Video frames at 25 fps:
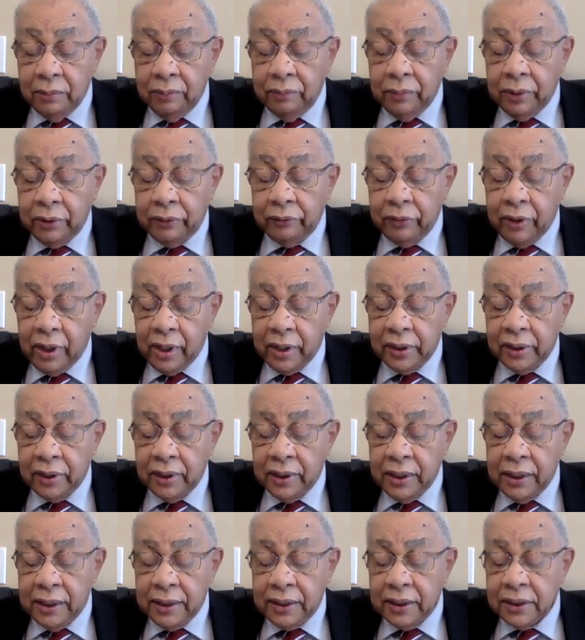but
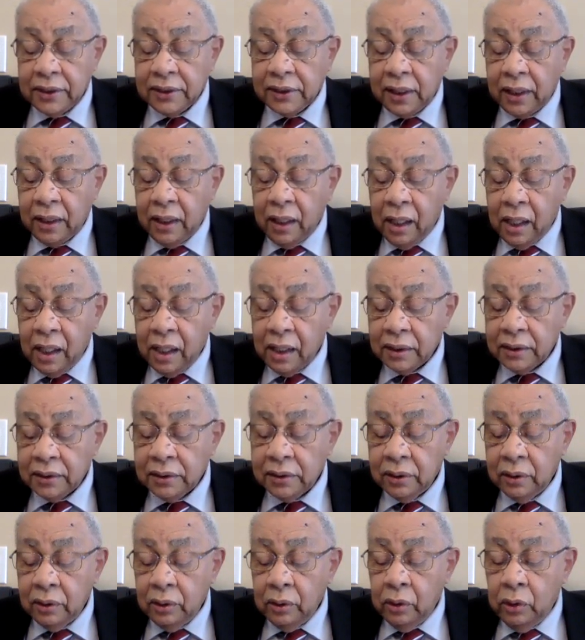rather it is an art
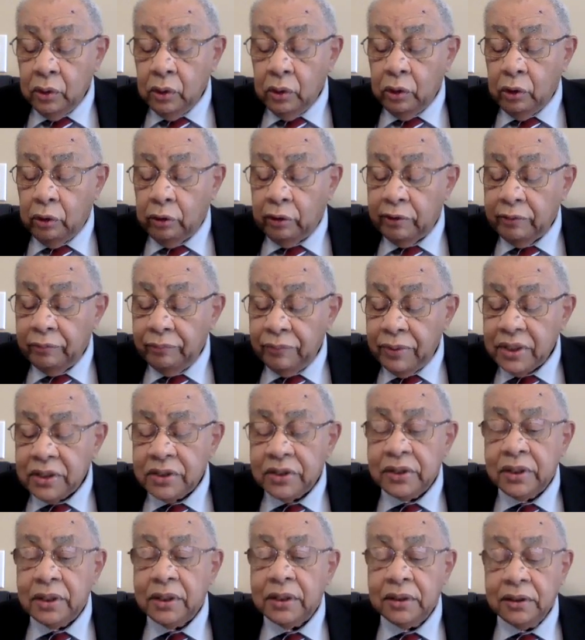or a
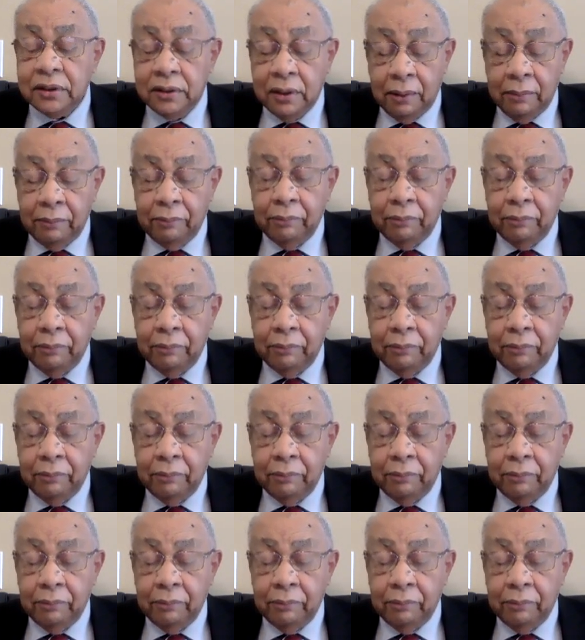business